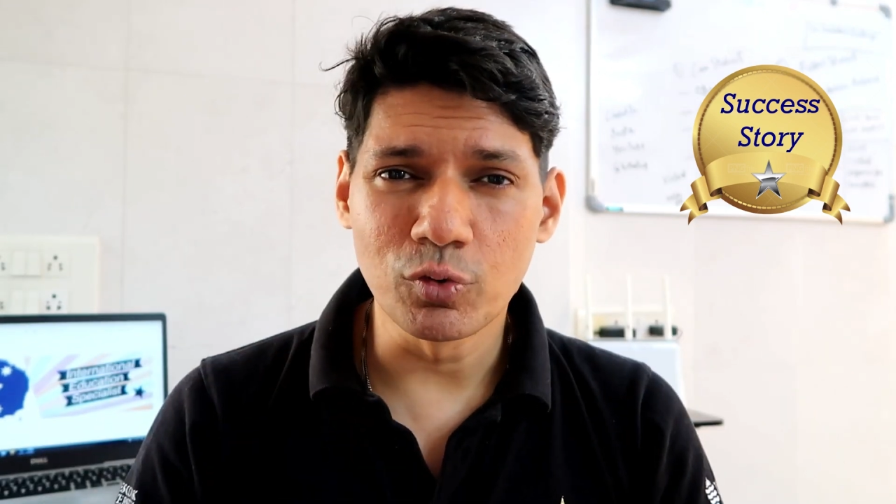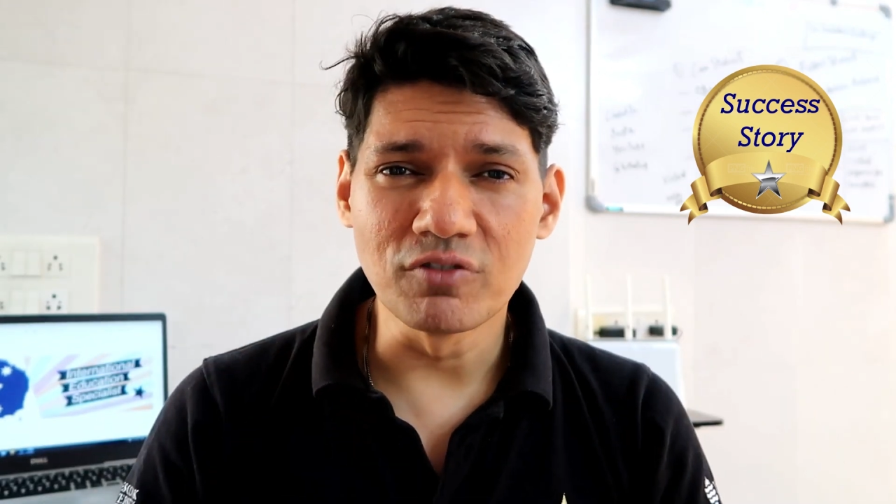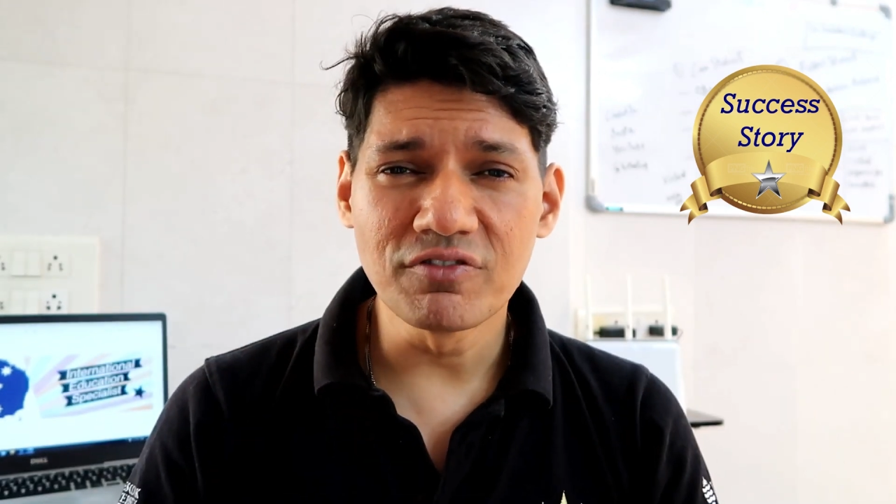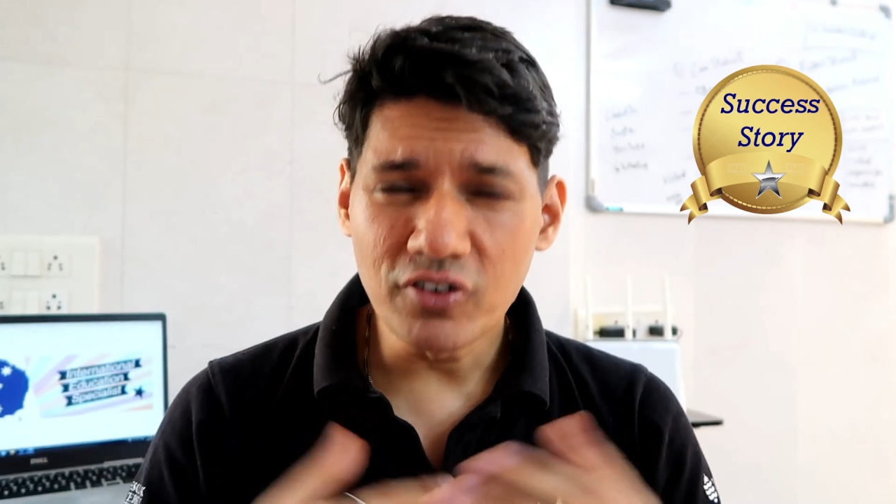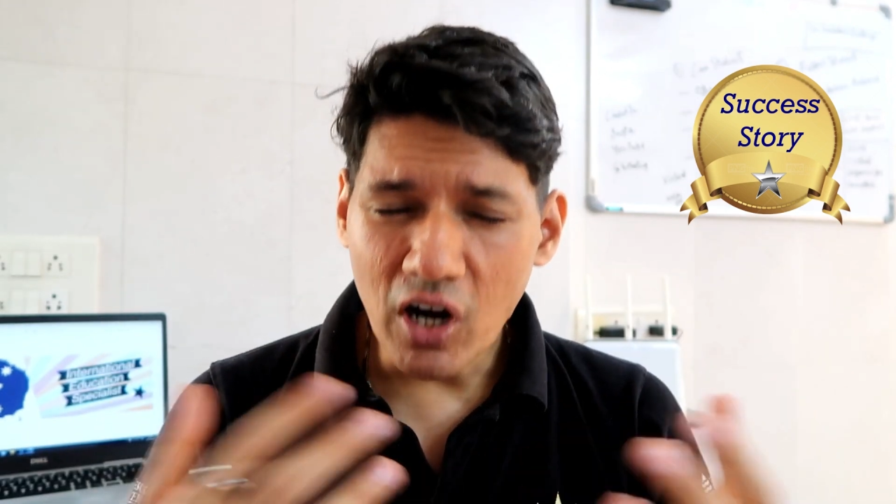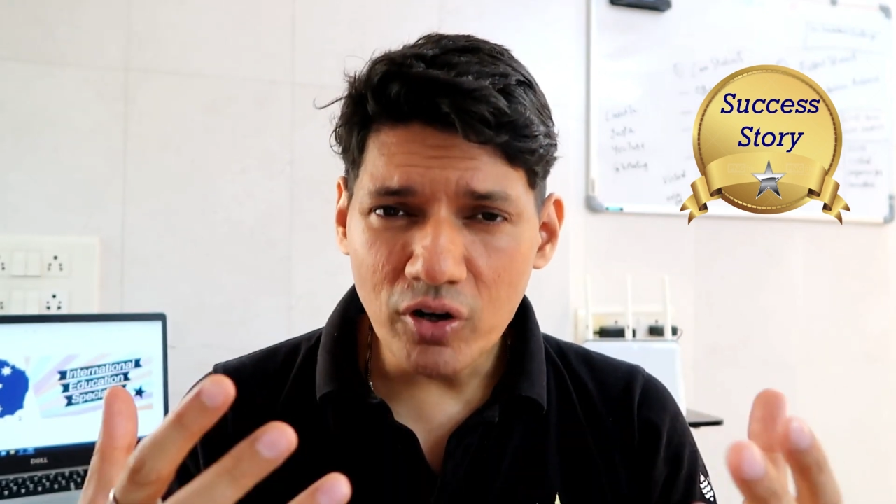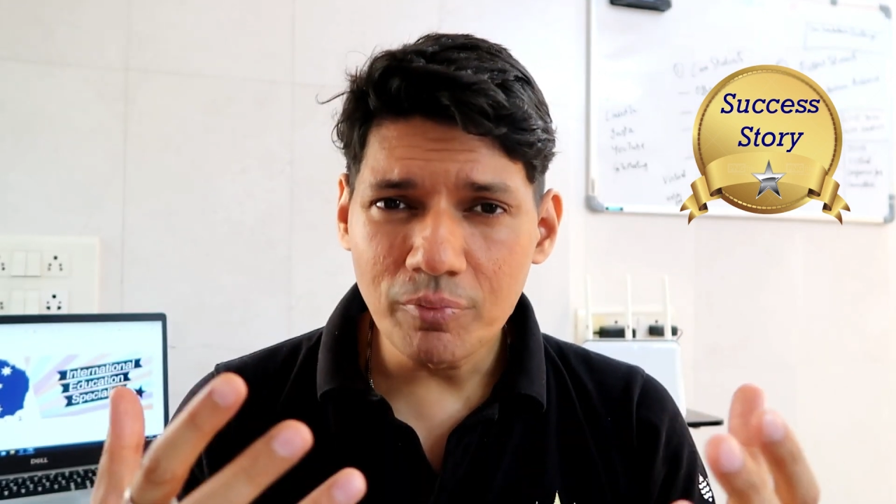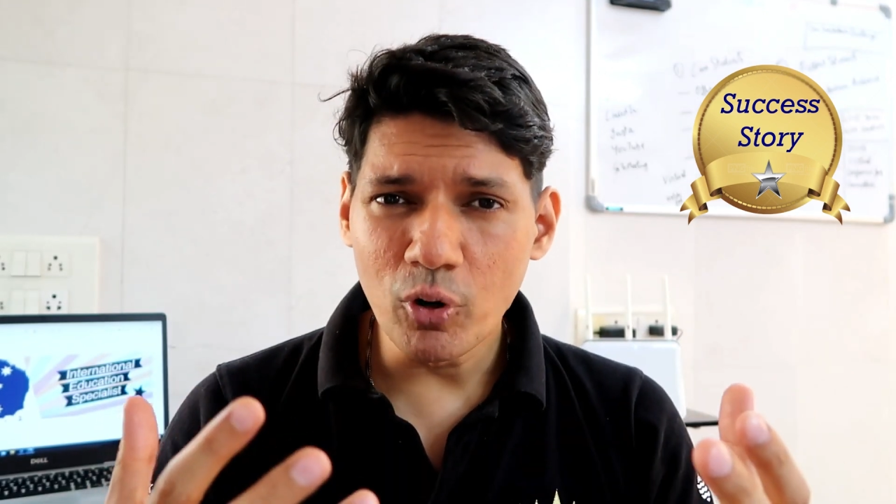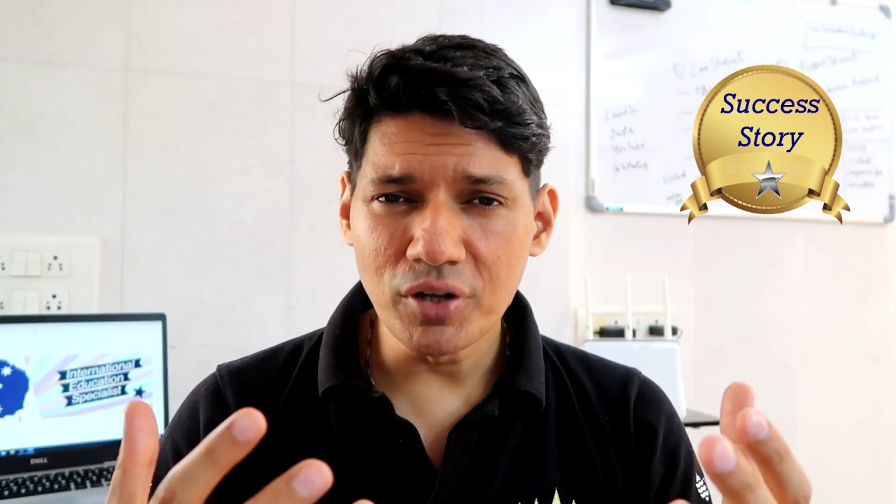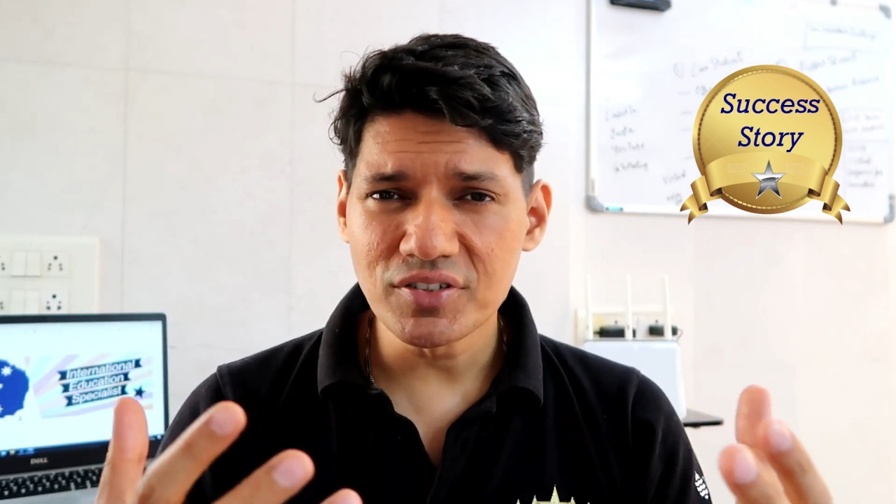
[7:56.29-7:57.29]
would frown
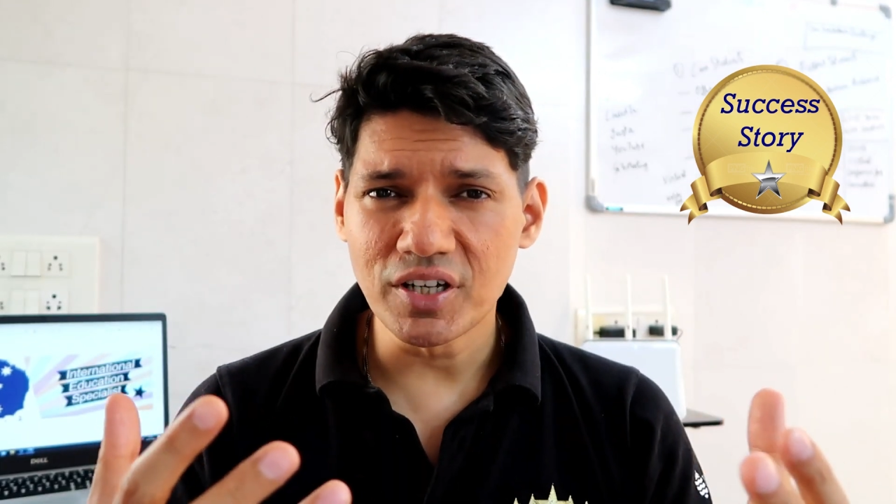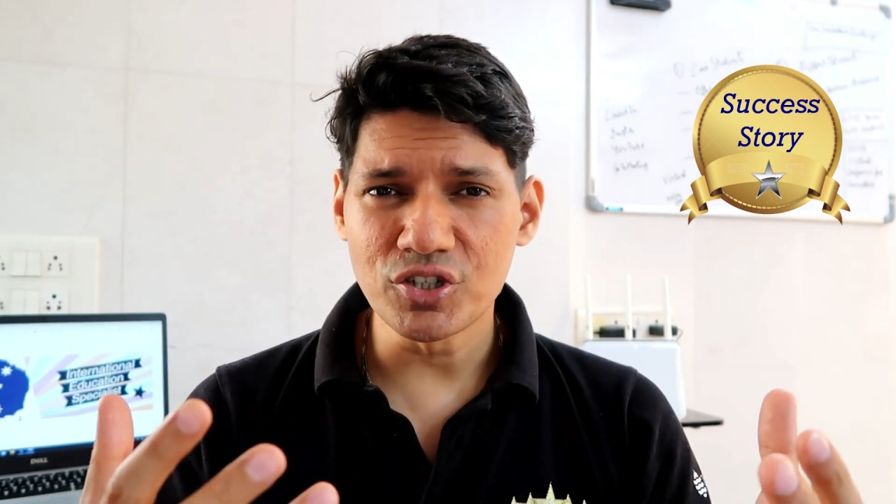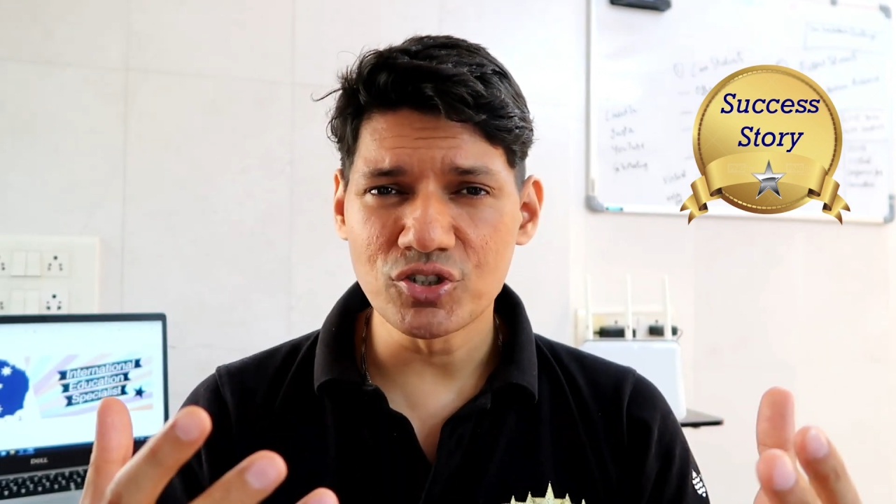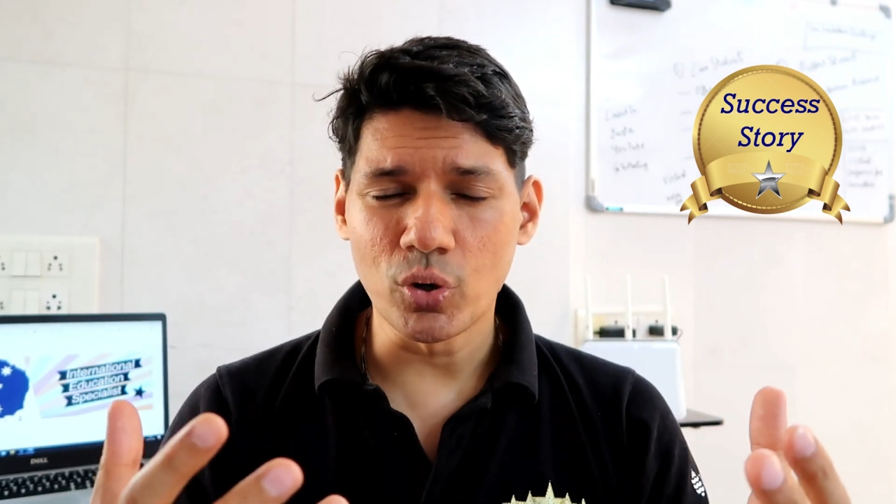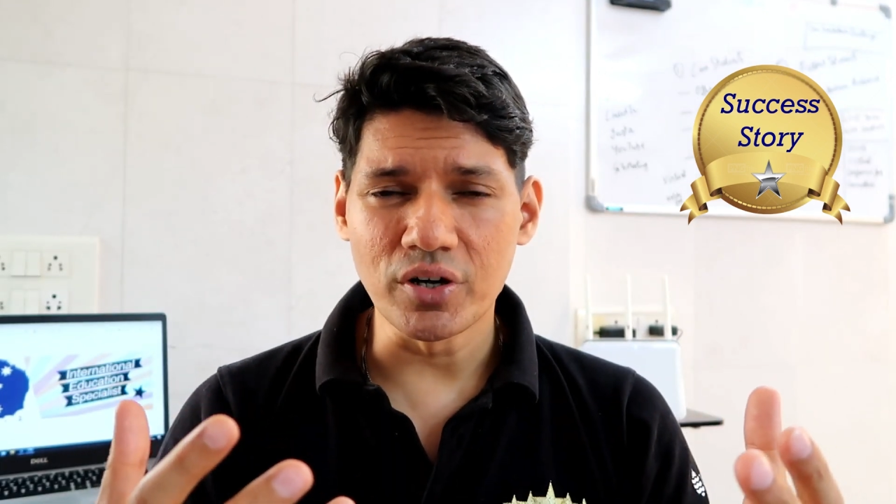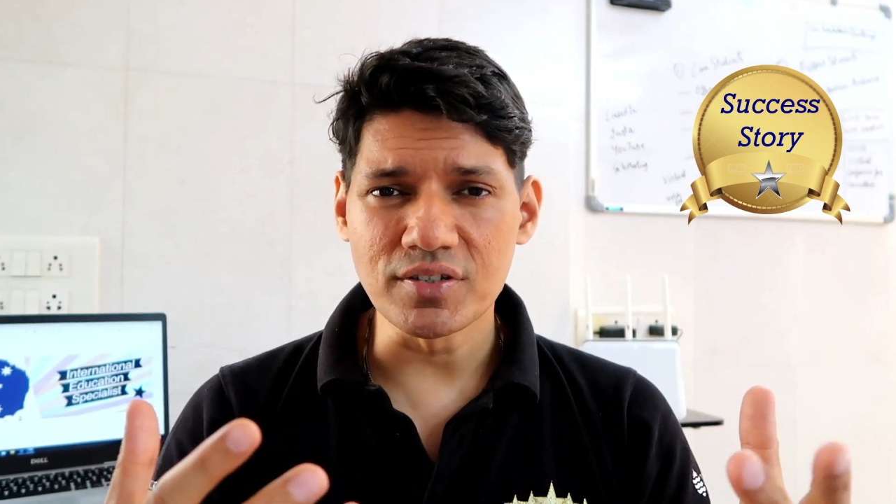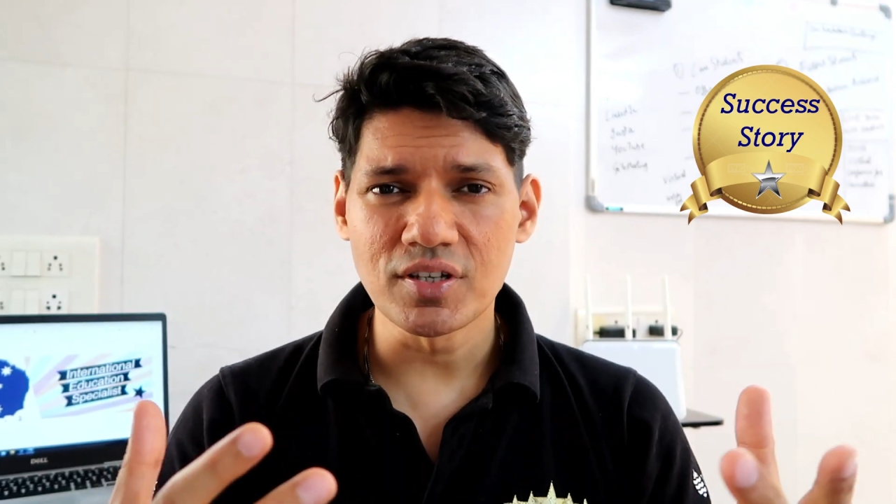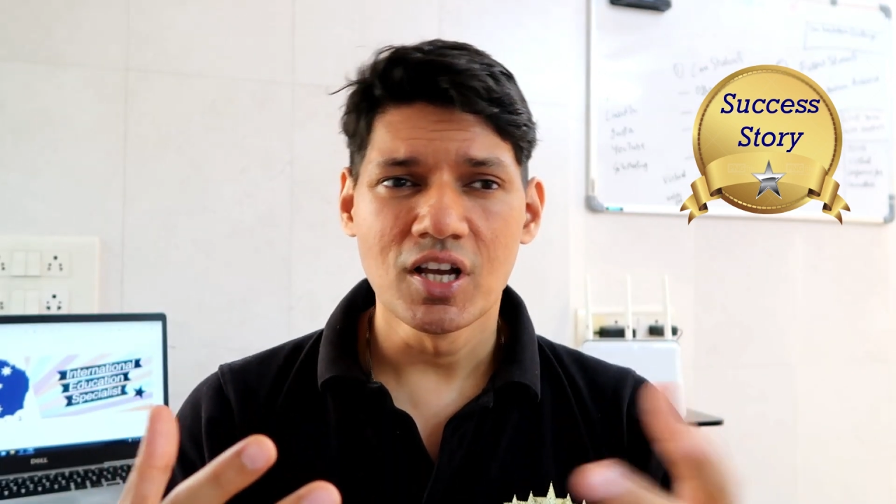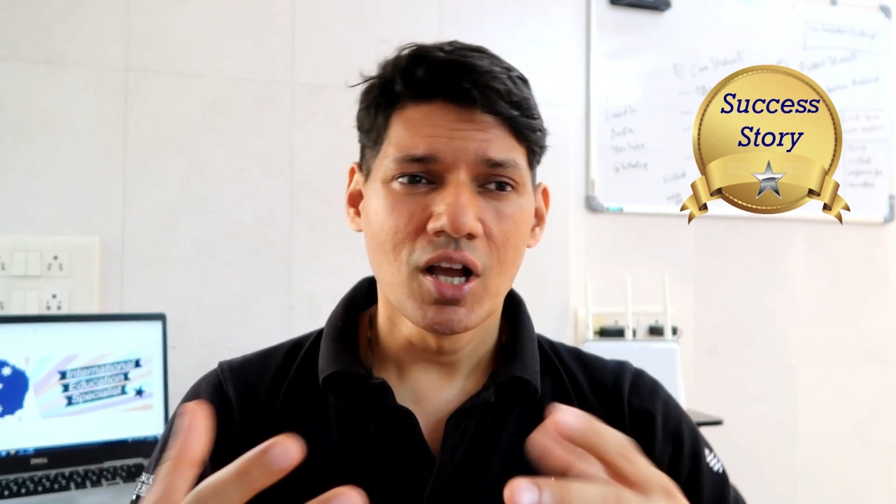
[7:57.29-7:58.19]
upon such a choice,